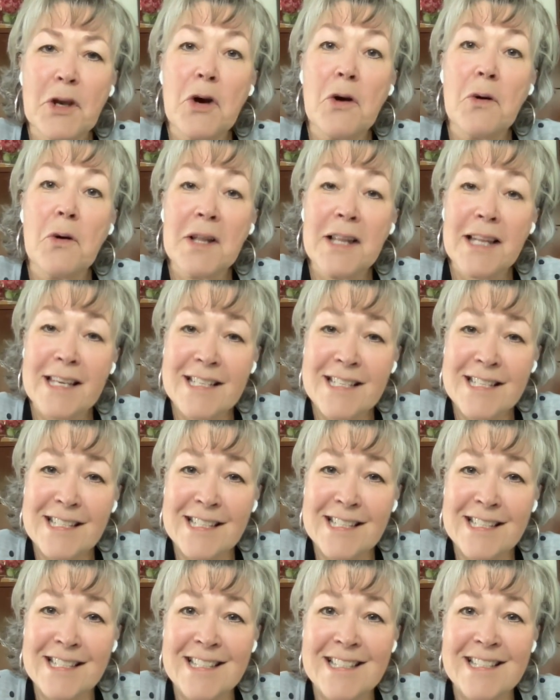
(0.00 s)

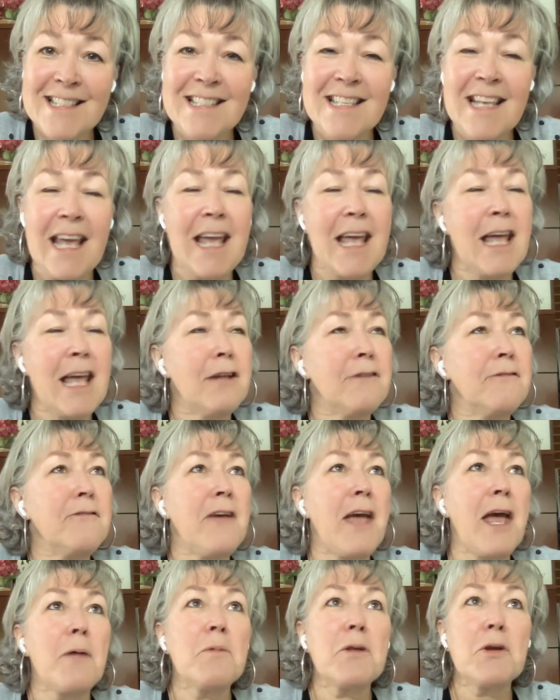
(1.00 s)
coalitions and
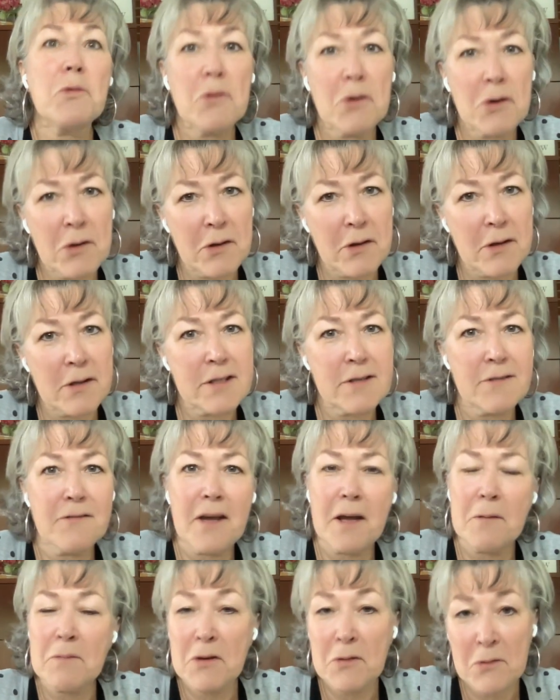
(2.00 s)
family rules and
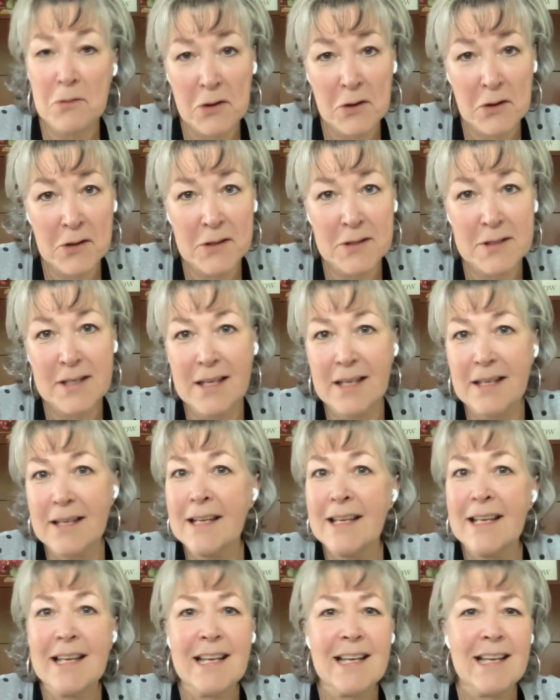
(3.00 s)
family roles.
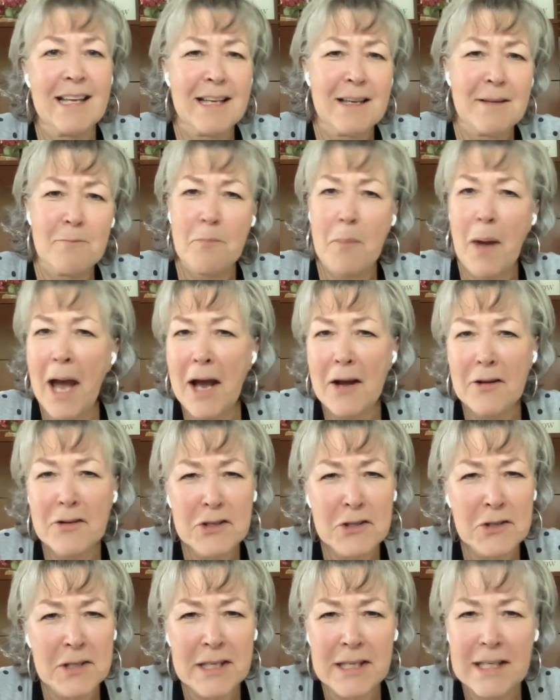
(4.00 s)
And
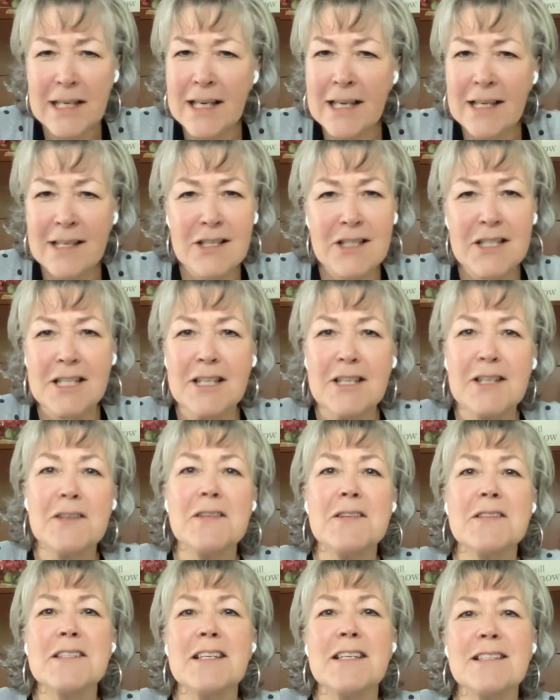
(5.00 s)
boundary
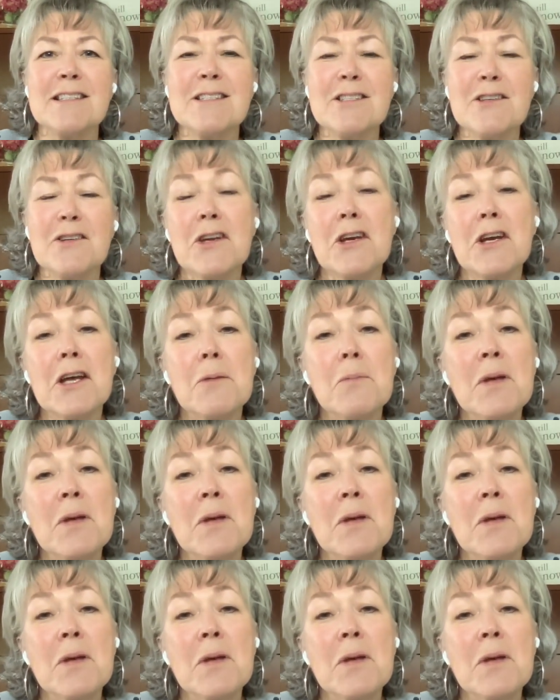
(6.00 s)
issues. And so you're